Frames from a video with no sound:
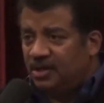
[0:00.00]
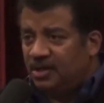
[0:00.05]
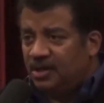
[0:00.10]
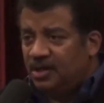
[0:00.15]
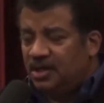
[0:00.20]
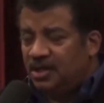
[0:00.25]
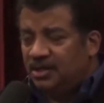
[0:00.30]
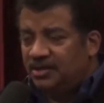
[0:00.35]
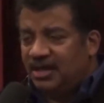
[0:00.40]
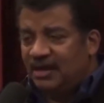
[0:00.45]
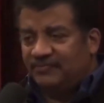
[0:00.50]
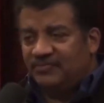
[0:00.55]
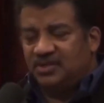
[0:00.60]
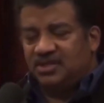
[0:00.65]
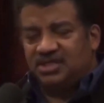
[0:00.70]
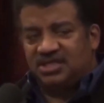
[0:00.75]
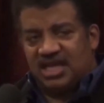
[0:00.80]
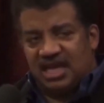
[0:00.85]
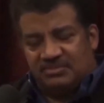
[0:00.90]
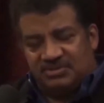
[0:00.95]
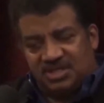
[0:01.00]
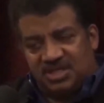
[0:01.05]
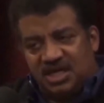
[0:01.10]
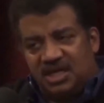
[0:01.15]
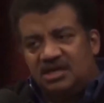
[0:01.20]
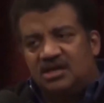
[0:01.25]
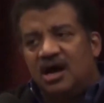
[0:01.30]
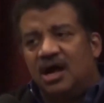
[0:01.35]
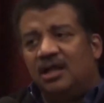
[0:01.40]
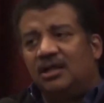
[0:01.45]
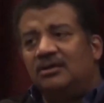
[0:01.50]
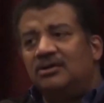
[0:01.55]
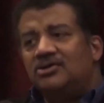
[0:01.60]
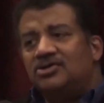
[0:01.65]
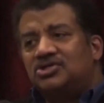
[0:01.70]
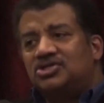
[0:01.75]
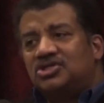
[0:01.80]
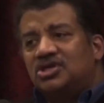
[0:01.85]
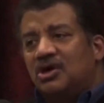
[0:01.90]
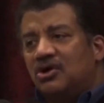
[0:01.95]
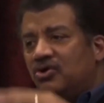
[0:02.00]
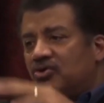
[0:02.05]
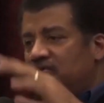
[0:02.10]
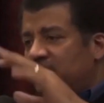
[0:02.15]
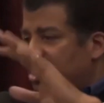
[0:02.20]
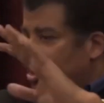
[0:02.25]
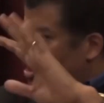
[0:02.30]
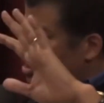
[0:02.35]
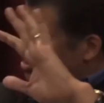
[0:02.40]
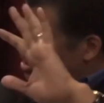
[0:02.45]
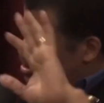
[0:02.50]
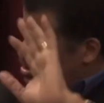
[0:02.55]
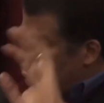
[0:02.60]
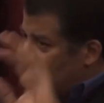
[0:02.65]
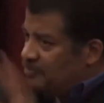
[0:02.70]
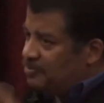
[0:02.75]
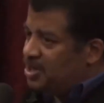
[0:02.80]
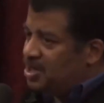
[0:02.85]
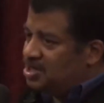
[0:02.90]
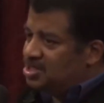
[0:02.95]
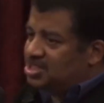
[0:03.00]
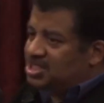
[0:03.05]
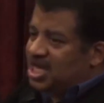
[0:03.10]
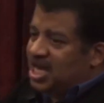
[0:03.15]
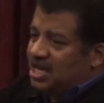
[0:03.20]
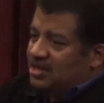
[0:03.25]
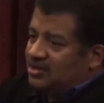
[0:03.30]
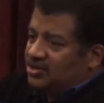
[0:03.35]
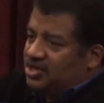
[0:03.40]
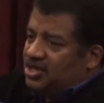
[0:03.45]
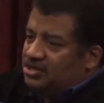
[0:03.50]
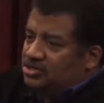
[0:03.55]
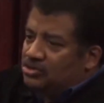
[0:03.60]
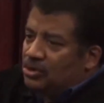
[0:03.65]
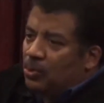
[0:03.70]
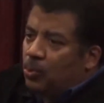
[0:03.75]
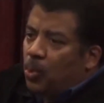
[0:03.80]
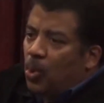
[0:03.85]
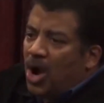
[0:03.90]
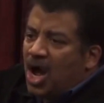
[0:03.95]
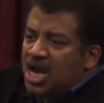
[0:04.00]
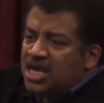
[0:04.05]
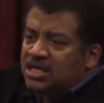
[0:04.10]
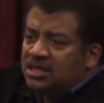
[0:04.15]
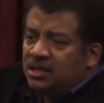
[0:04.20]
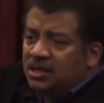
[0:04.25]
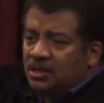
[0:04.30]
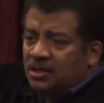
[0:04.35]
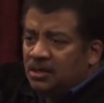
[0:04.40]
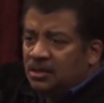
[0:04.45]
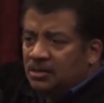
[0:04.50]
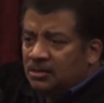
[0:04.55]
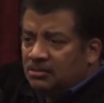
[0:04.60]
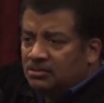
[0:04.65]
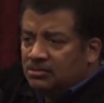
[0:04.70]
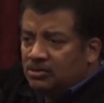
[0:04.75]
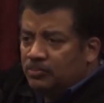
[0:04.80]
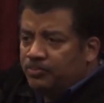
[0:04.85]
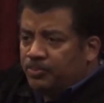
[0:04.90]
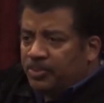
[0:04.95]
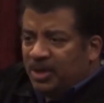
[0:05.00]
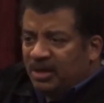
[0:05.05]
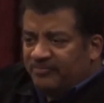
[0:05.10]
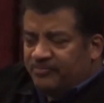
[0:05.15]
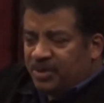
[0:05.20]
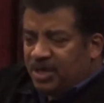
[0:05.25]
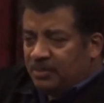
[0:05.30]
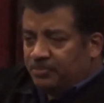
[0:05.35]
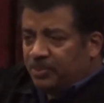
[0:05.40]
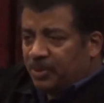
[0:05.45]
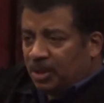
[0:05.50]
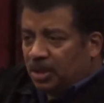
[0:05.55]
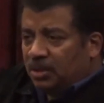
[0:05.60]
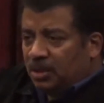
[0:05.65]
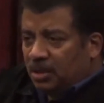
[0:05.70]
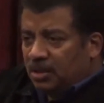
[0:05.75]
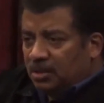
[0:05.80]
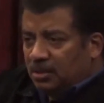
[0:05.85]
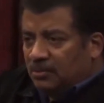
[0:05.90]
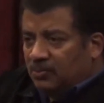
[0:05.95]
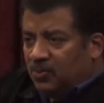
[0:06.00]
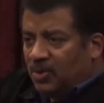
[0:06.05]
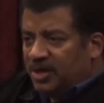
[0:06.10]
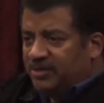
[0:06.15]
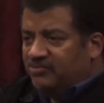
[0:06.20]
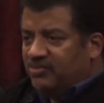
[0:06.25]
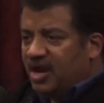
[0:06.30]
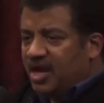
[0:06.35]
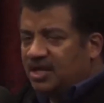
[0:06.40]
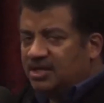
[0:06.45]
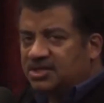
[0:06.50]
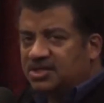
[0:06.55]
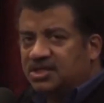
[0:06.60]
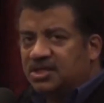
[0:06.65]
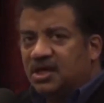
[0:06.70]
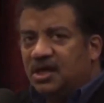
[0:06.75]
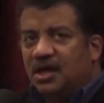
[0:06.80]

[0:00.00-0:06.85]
They have the same skin color, so the Europeans said these are one group of people, one race.